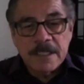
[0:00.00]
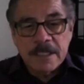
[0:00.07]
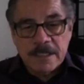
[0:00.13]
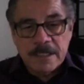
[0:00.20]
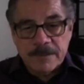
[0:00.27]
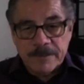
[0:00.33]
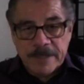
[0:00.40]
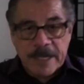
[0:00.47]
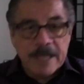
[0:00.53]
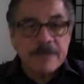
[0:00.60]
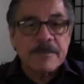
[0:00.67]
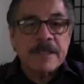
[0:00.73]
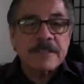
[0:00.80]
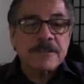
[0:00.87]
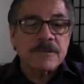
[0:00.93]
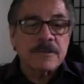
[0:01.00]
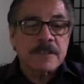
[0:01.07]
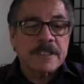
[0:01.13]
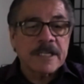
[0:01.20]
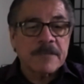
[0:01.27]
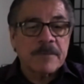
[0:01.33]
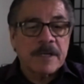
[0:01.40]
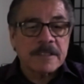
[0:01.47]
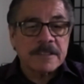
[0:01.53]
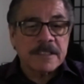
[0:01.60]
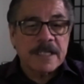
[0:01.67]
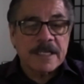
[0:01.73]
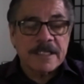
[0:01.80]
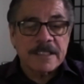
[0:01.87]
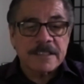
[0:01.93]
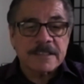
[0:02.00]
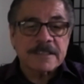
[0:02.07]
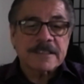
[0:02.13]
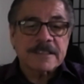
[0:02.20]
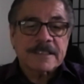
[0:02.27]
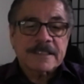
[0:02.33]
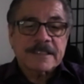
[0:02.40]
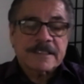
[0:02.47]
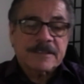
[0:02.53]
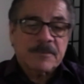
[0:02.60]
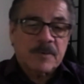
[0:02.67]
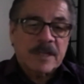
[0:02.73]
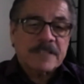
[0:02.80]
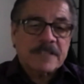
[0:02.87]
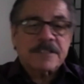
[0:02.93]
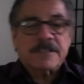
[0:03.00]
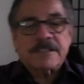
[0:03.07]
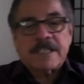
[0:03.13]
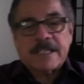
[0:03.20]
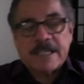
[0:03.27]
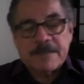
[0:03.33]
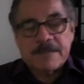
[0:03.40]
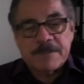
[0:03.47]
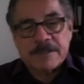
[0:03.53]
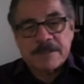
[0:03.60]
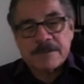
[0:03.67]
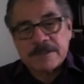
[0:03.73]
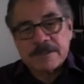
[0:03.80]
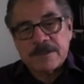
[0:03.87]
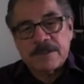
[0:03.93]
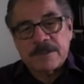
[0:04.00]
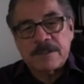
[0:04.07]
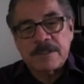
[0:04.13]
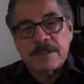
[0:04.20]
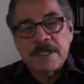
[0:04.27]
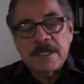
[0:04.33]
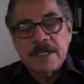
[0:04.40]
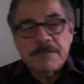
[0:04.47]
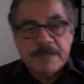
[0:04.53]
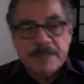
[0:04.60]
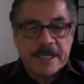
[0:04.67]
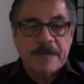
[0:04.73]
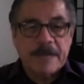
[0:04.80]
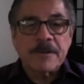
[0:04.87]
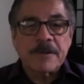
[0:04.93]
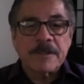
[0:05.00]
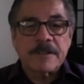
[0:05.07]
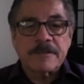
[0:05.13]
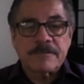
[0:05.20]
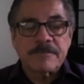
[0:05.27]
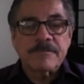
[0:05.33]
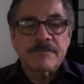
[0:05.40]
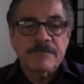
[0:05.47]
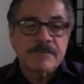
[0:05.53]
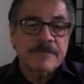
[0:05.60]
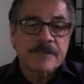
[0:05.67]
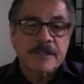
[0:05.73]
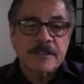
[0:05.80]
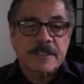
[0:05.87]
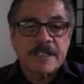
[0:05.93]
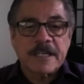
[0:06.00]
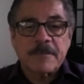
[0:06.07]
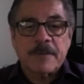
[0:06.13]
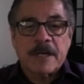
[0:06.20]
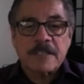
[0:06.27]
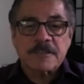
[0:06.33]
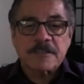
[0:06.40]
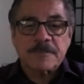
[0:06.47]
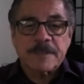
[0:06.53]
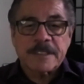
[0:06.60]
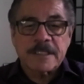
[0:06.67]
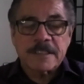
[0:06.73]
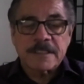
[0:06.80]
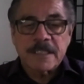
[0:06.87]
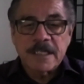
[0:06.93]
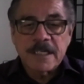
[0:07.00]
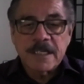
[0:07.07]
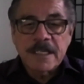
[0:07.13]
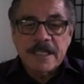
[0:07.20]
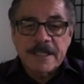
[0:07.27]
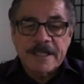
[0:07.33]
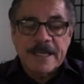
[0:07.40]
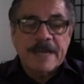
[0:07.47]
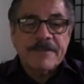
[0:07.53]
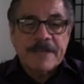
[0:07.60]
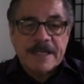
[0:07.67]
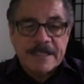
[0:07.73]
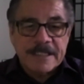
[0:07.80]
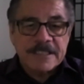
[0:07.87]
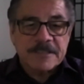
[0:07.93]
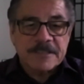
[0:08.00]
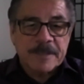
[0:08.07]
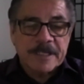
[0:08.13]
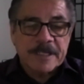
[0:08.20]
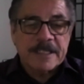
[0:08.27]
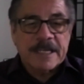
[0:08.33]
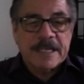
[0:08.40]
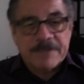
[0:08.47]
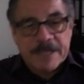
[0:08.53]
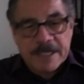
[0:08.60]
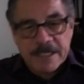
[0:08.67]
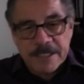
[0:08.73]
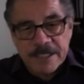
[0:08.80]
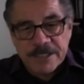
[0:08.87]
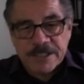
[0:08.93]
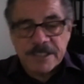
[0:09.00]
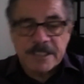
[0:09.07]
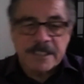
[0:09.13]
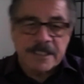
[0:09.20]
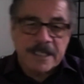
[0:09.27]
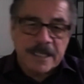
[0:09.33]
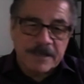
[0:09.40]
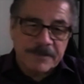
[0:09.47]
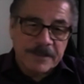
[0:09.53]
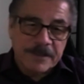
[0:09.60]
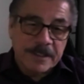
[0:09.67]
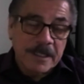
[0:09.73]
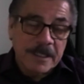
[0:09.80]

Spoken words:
And when I had my school of kickboxing, I had these wrestlers that came into the school became good kickboxers because they have that discipline, they have that conditioning, they have the